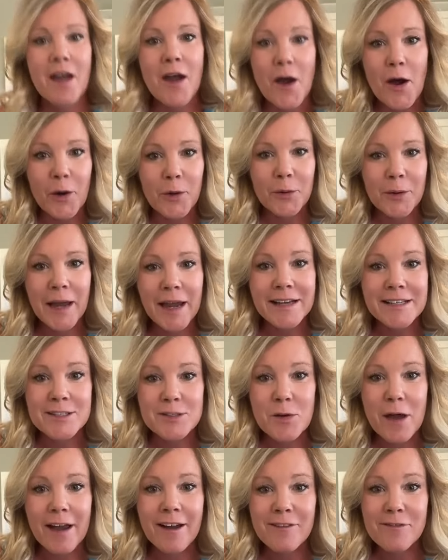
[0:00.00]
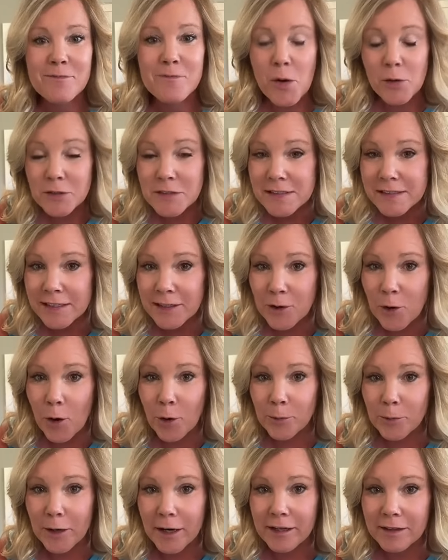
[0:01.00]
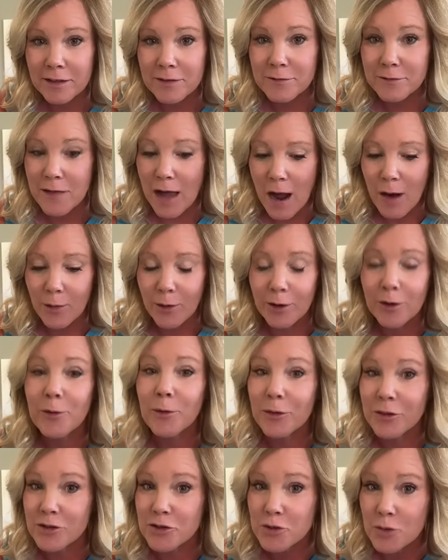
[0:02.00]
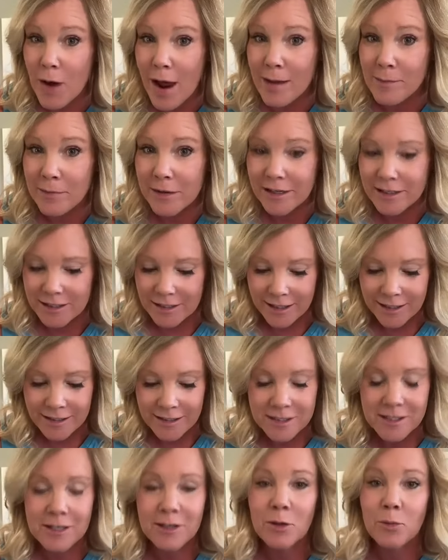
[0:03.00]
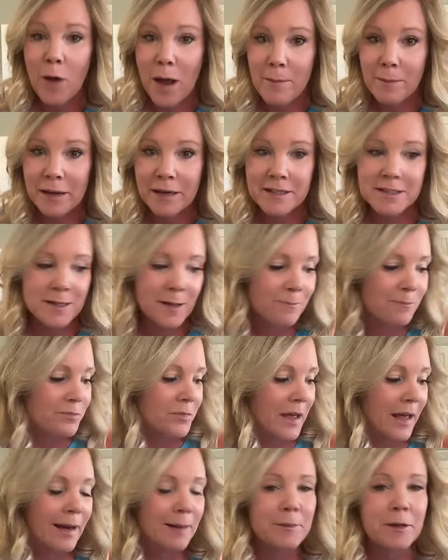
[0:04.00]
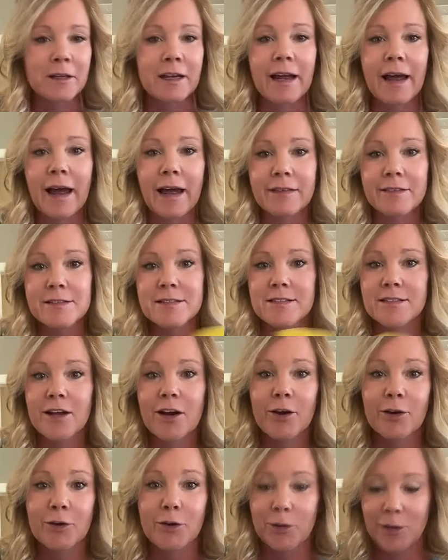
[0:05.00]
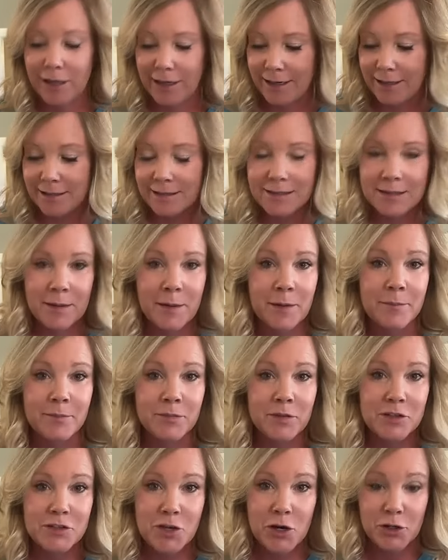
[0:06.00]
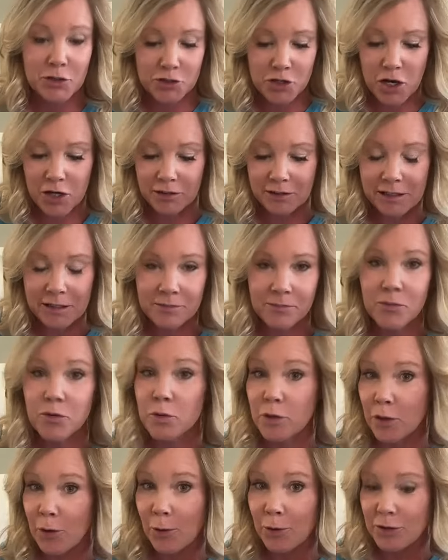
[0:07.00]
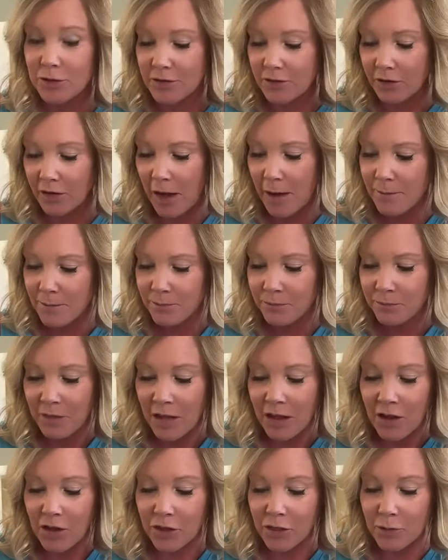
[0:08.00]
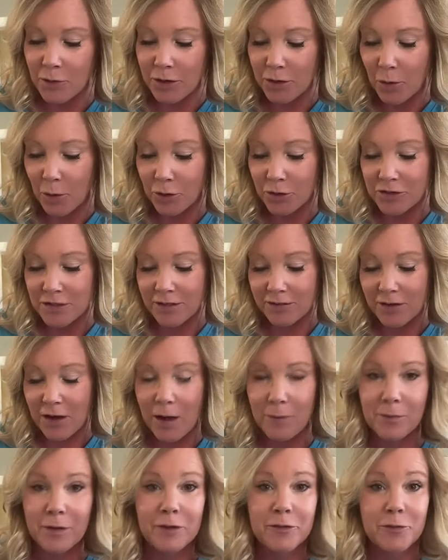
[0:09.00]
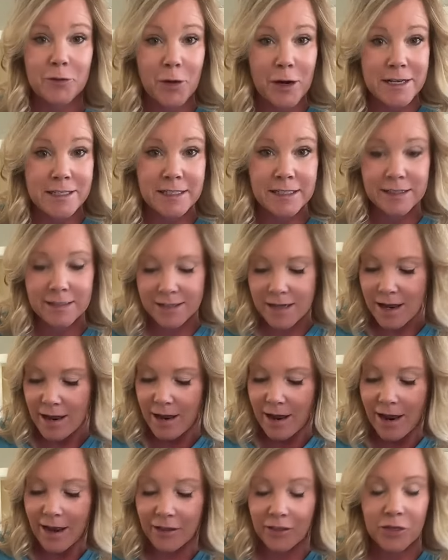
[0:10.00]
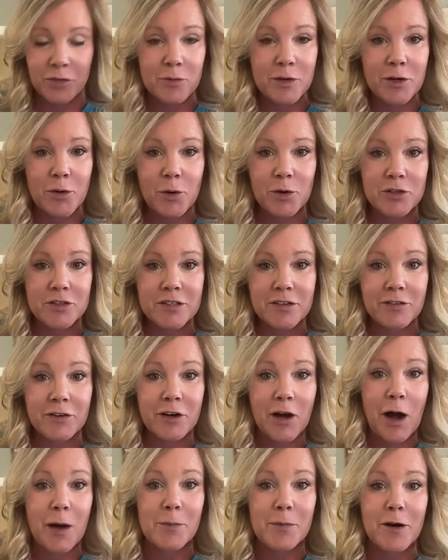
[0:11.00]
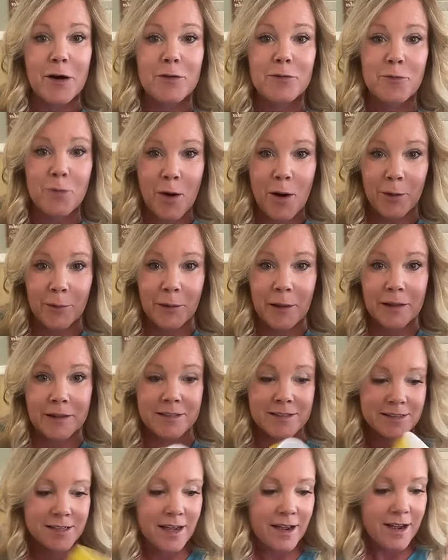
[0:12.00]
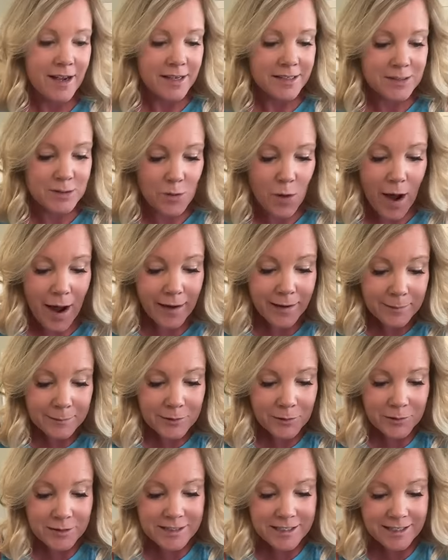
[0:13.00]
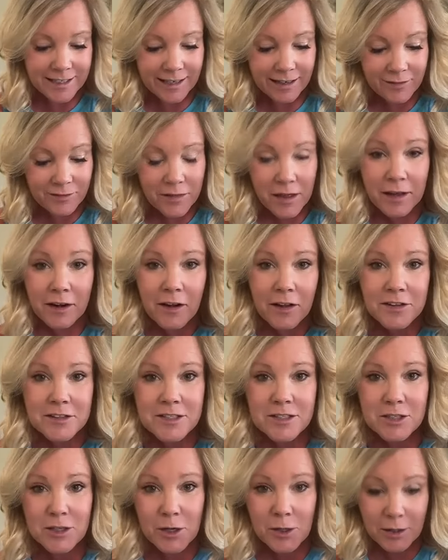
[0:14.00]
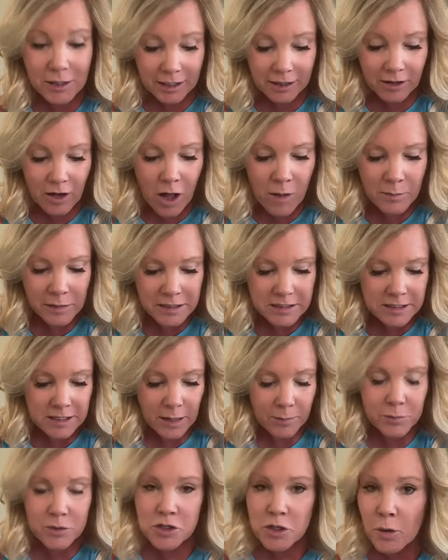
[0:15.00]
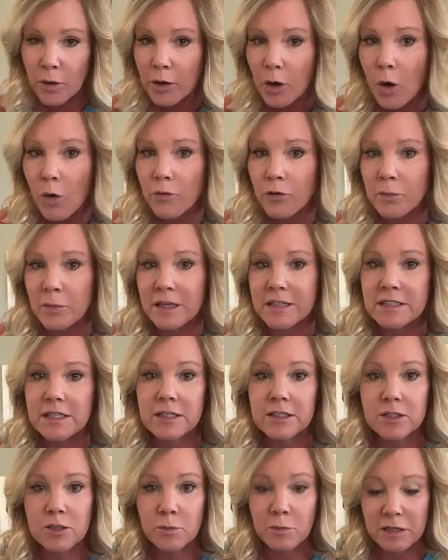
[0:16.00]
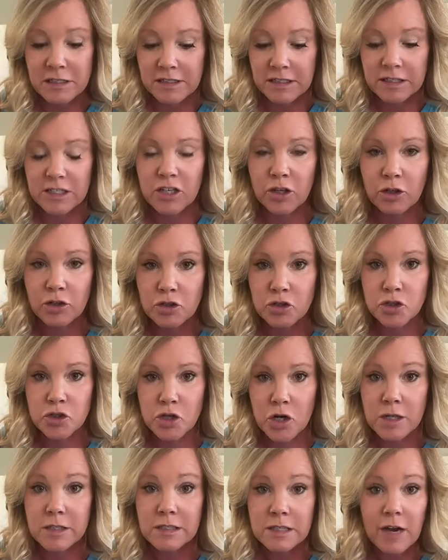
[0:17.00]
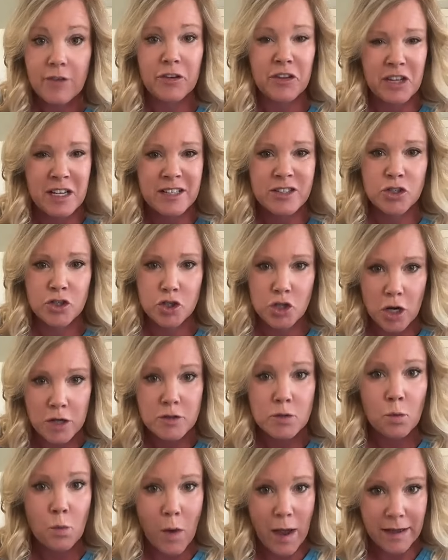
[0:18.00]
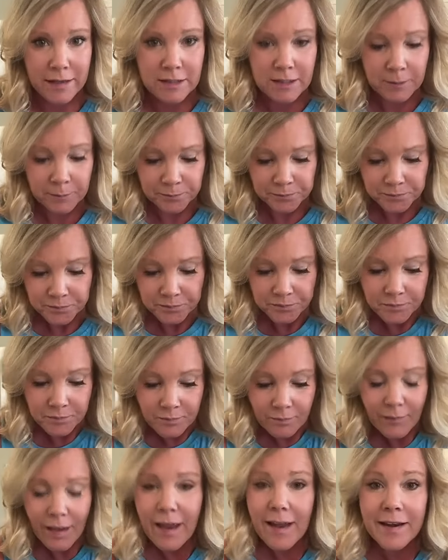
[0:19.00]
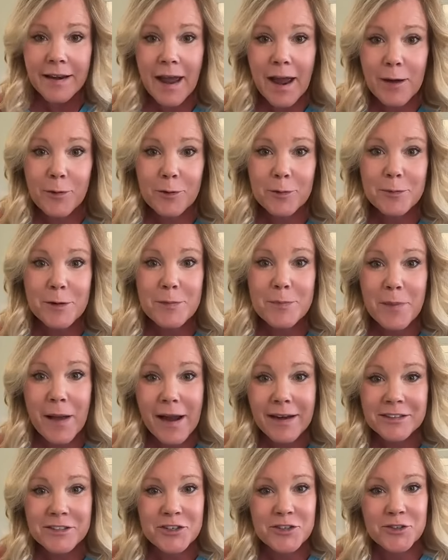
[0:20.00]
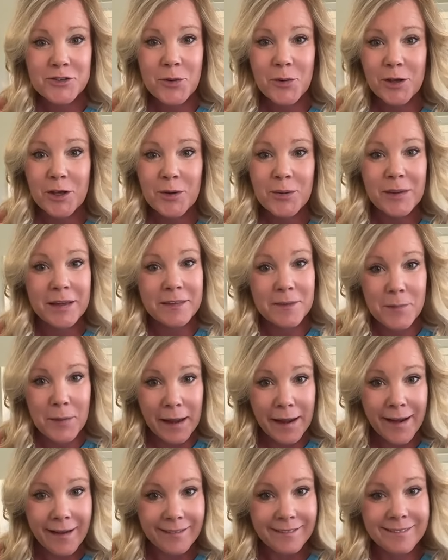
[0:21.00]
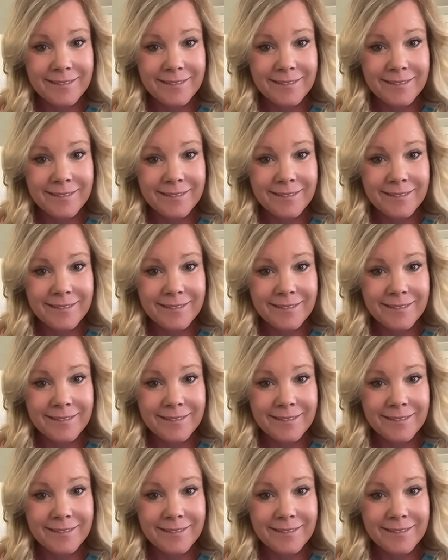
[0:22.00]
Okay, so I have mostly incorporated the flour or the dry mix into the wet mix, and I'm gonna add the star ingredients. The dark chocolate, 3/4 of a cup, 3/4 of a cup of craisins, and 3/4 of a cup of walnuts. So I am going to give that all a stir, get it all mixed up. You don't wanna overmix it, so mix it till it's just, everything is just wet. And I will be back to show you in the pan.